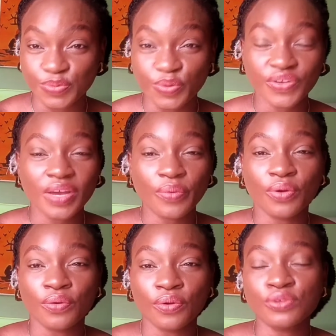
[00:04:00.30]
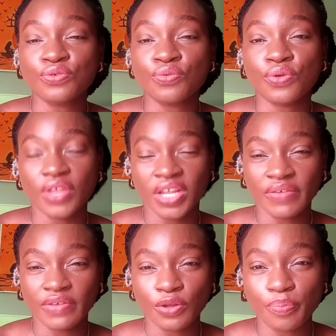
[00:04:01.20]
but for now we're on to growth and
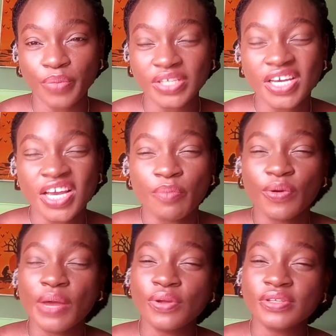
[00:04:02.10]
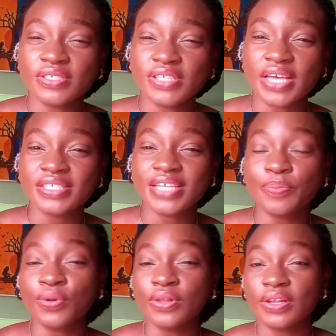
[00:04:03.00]
development. What I want to say is that
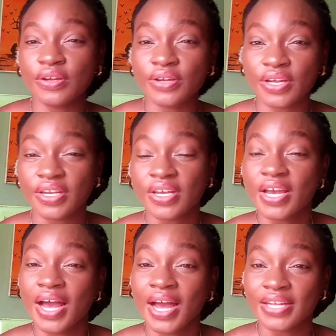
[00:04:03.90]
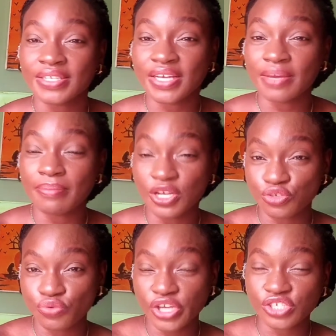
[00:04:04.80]
both learning and
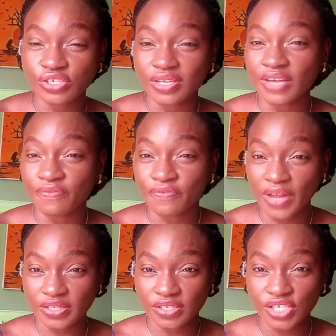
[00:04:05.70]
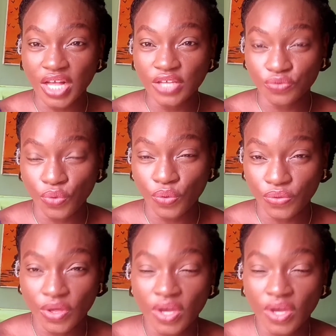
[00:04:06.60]
maturation influence the child's growth.